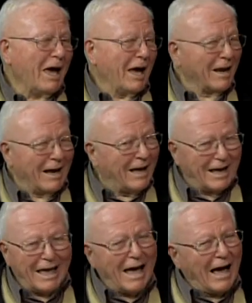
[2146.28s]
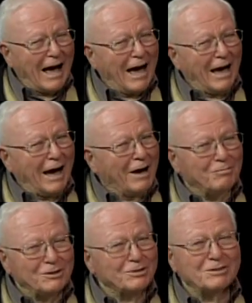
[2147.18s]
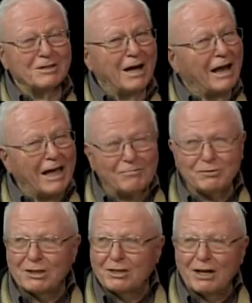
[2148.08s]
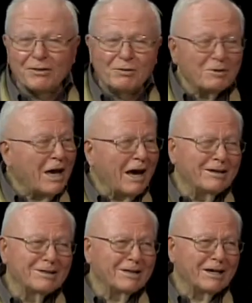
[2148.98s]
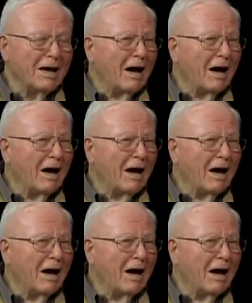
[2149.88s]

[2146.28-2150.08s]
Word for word: and I, I, am just, I'll have to tell them candidly,